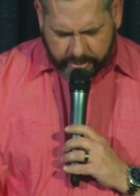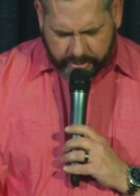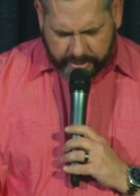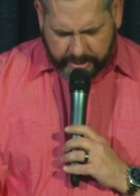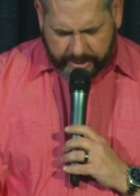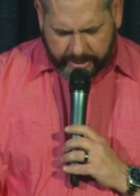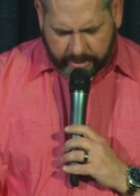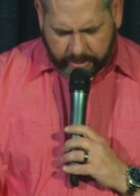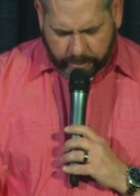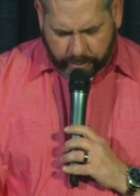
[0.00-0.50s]

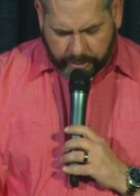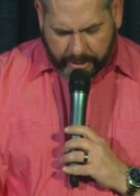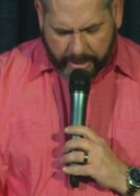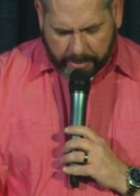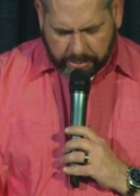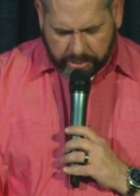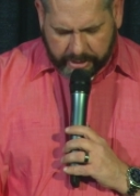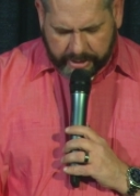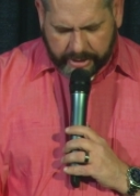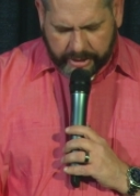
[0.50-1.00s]
Today, Lord,
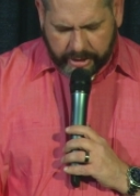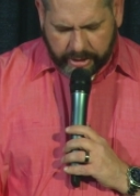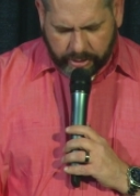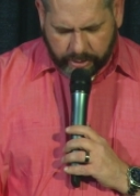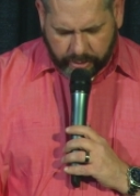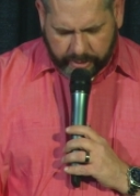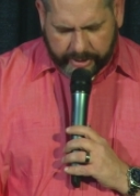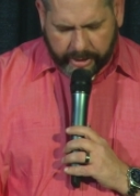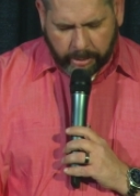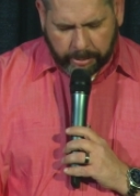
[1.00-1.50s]
I pray that
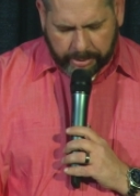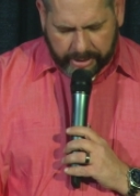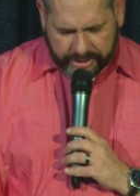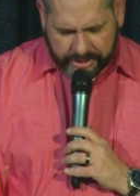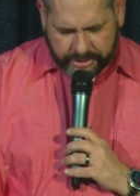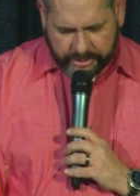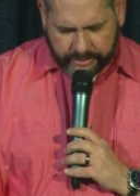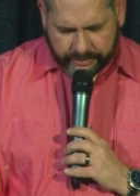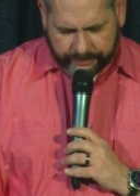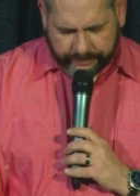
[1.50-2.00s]
you'll help
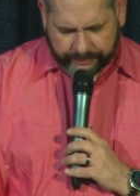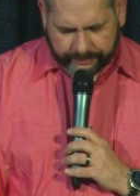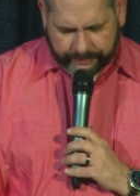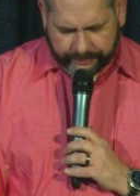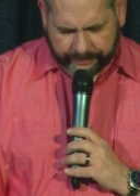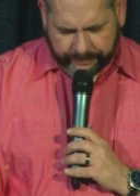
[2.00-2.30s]
us.